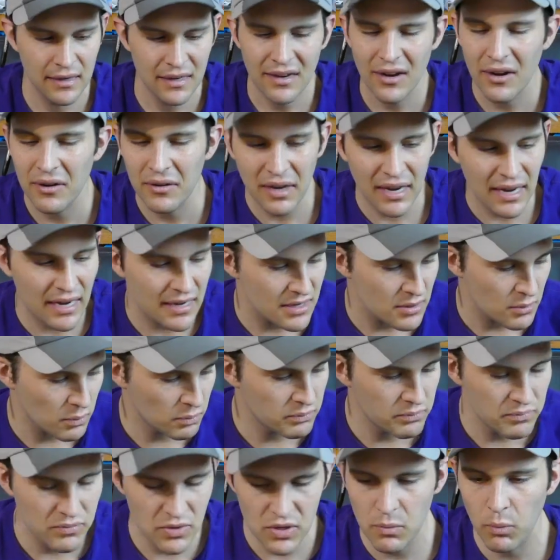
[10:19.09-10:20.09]
Okay, you
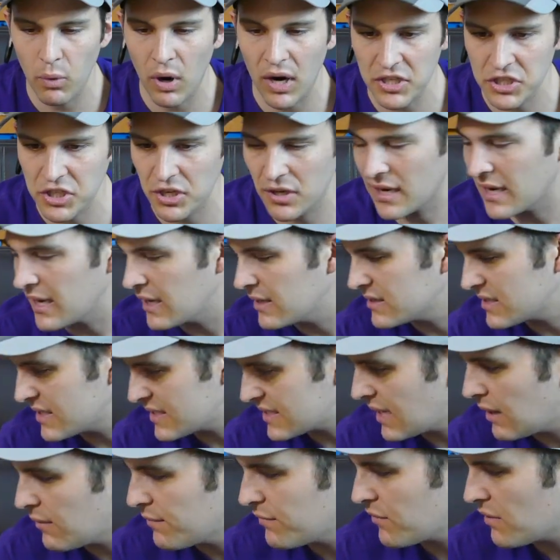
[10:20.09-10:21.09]
wash your hands.
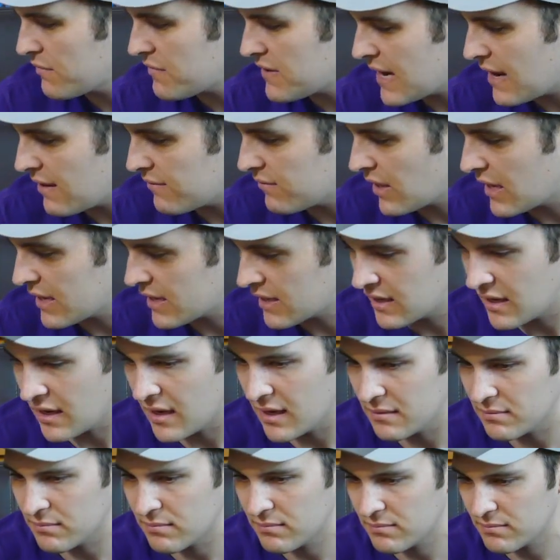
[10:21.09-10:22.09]
It's helpful if you have like
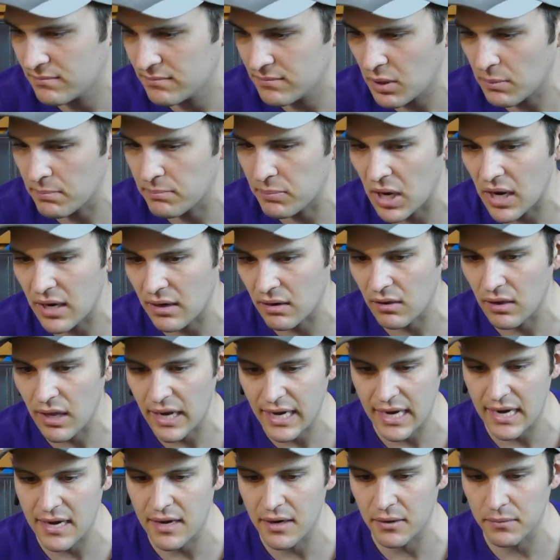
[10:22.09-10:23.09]
a bottle.
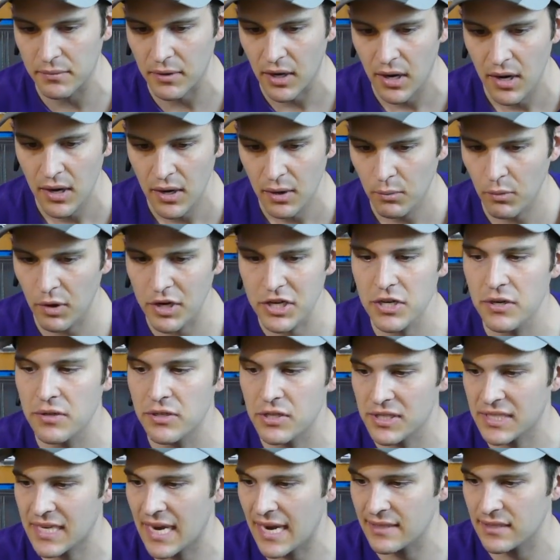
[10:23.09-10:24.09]
Like I know one dude
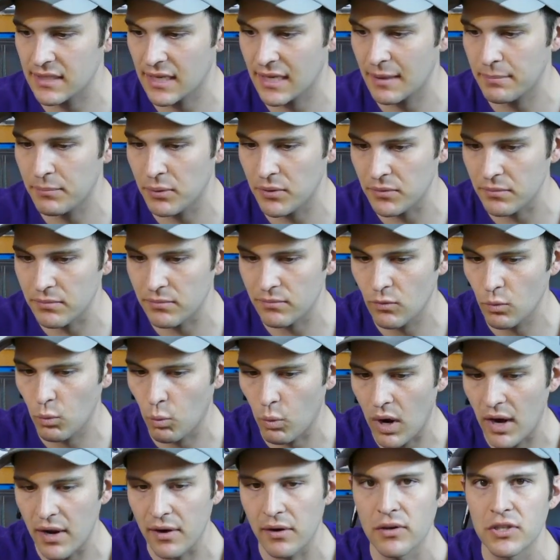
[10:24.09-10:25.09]
just has a couple
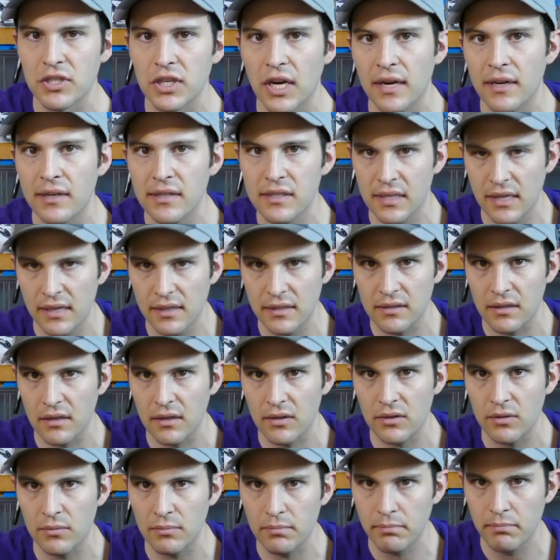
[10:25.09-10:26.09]
water jugs in his
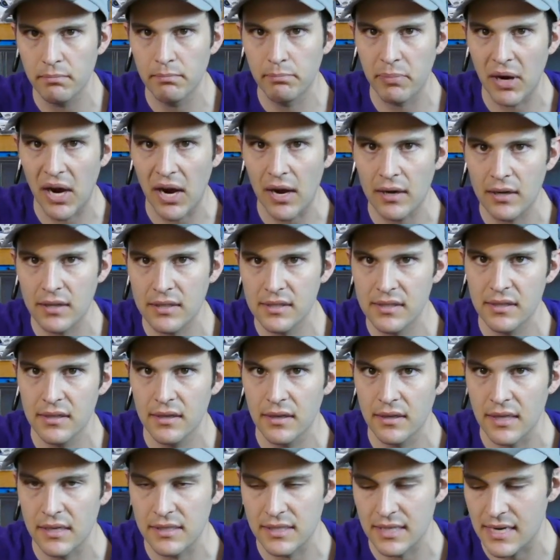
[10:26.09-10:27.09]
little box
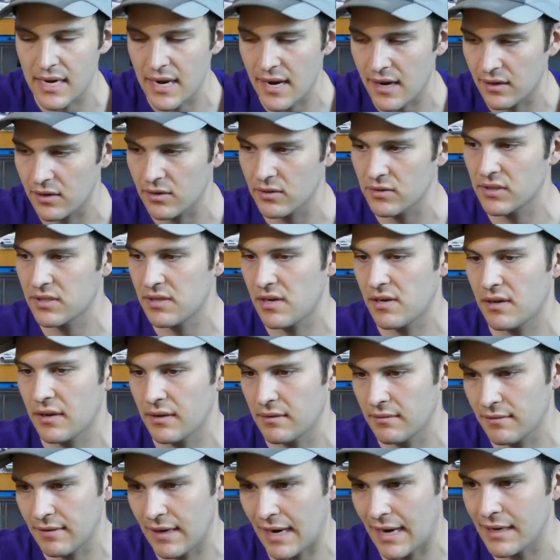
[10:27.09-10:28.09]
in the tea hanger, so you
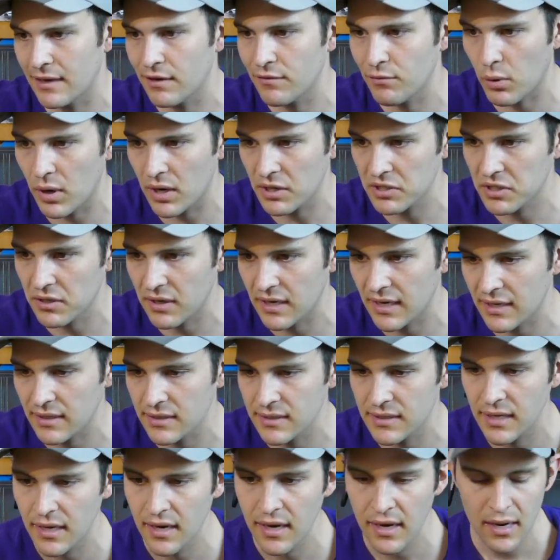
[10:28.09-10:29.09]
can kind of wash your
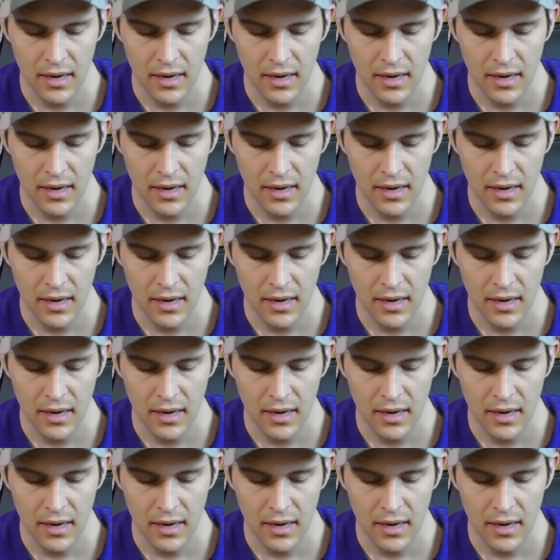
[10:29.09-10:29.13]
hands.